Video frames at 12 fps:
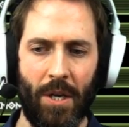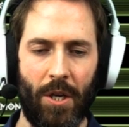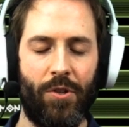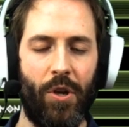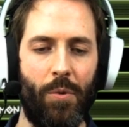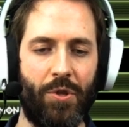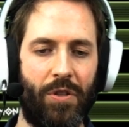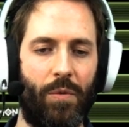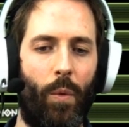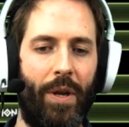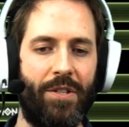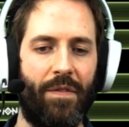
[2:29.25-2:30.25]
Soldiers.
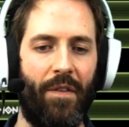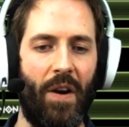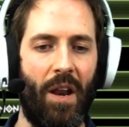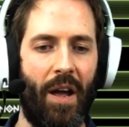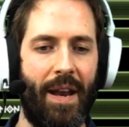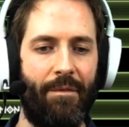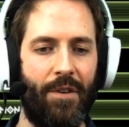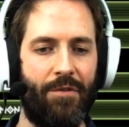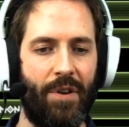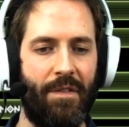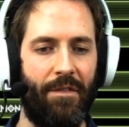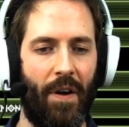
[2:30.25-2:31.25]
Once frontline
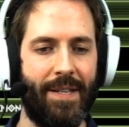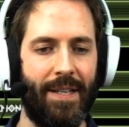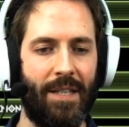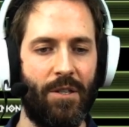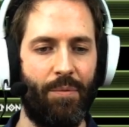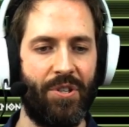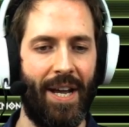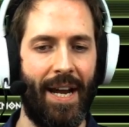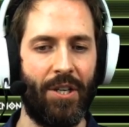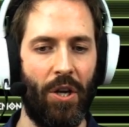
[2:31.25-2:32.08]
infantry fighting to protect